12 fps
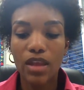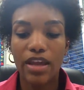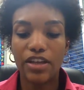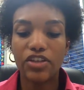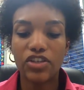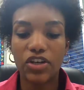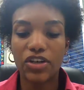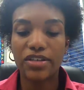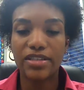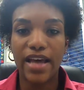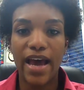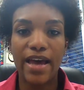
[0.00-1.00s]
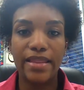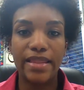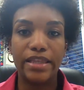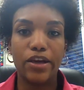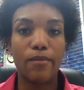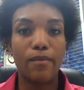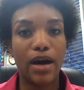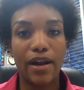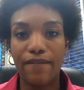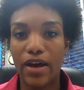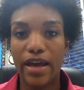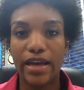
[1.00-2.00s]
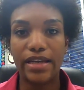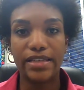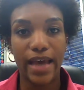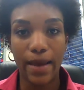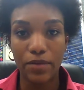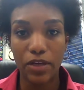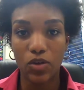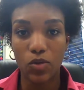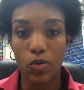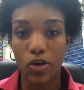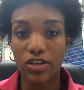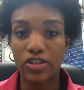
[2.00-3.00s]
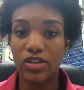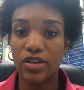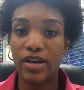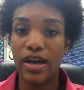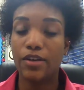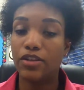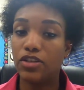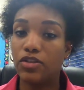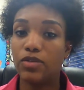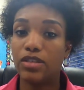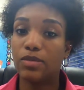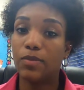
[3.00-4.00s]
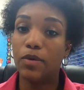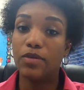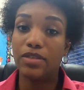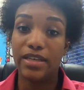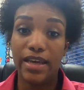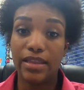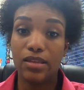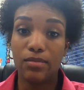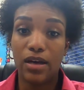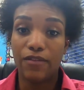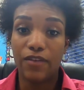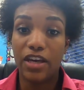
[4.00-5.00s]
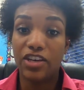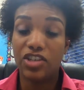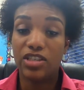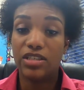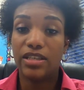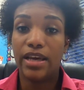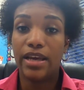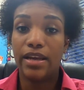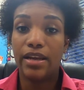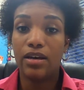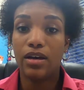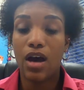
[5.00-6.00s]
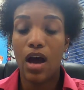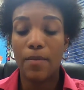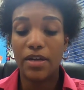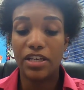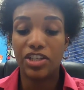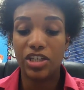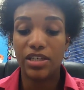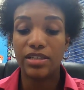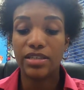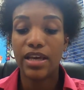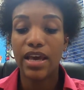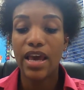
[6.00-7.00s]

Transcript: and ensures that they're modifying and adapting the work to how the student's supposed to get the modifications and accommodations.